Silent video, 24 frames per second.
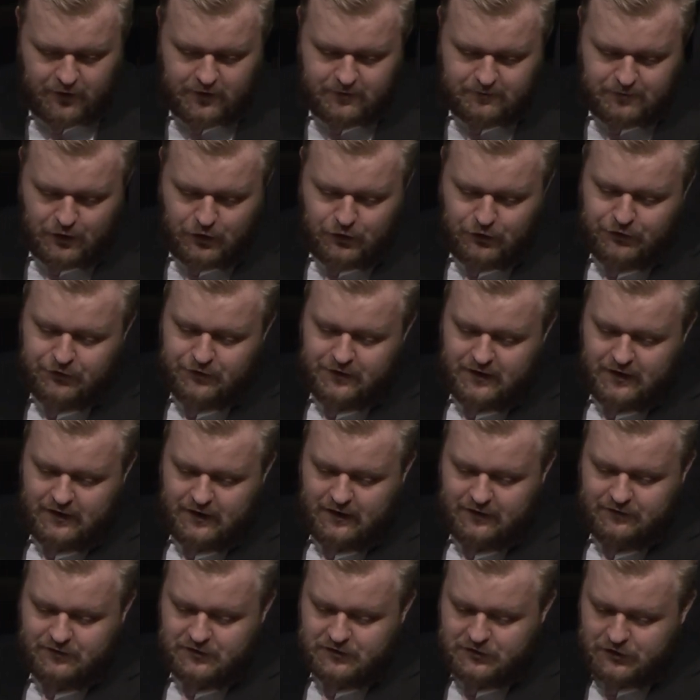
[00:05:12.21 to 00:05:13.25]
both
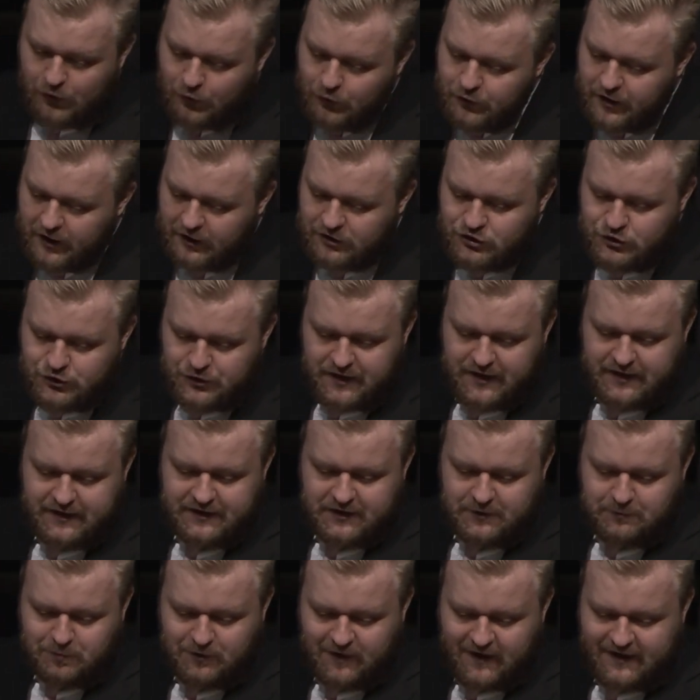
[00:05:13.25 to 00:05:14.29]
in the low country and in
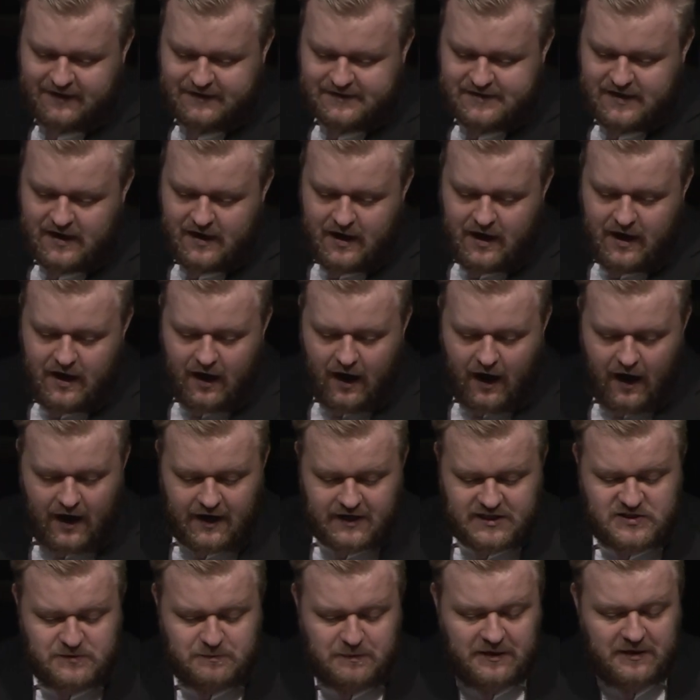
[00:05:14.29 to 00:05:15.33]
the plains
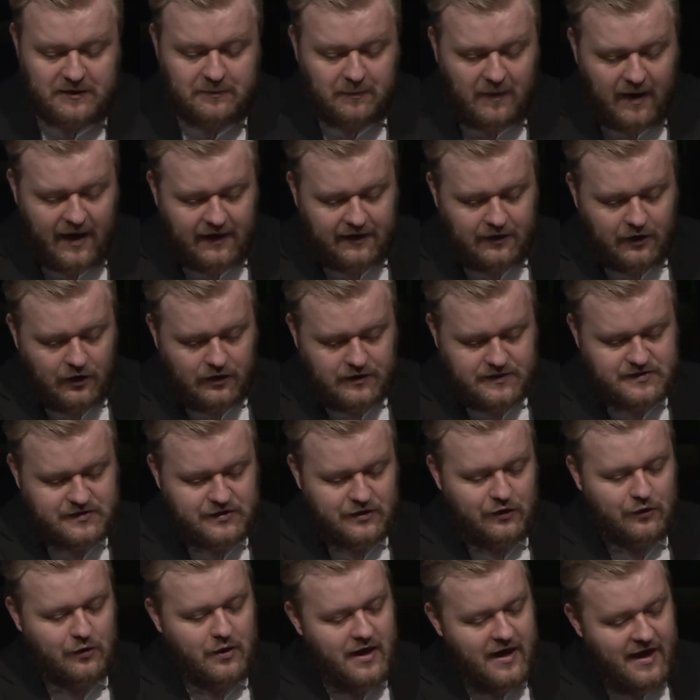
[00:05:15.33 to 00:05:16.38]
husbandmen
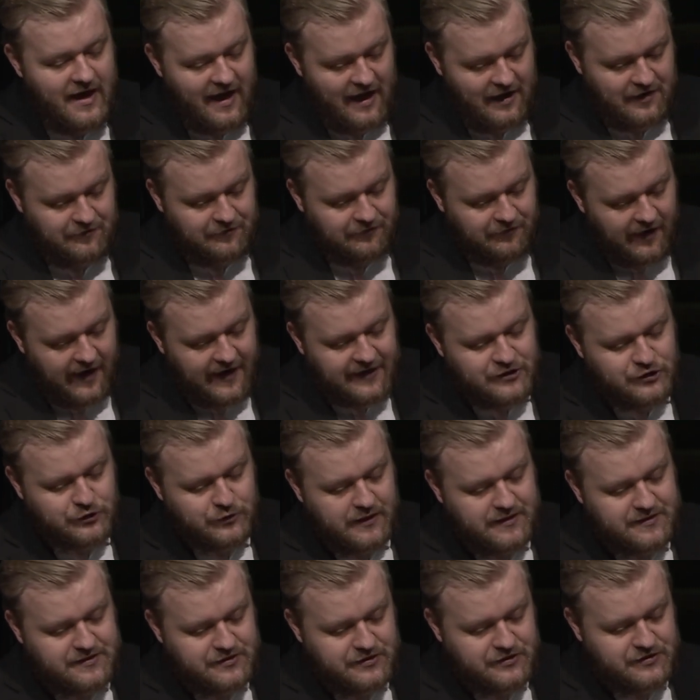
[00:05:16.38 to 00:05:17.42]
also, and vine
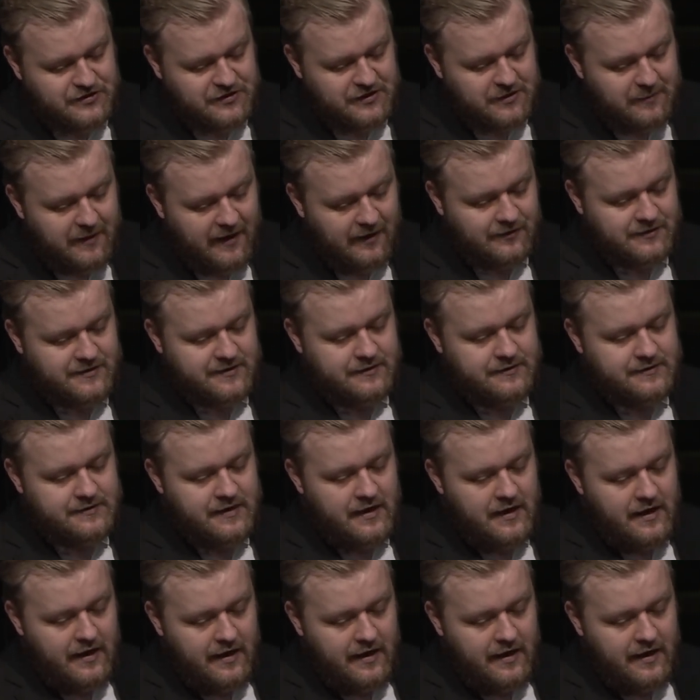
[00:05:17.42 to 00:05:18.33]
dressers in the mountains,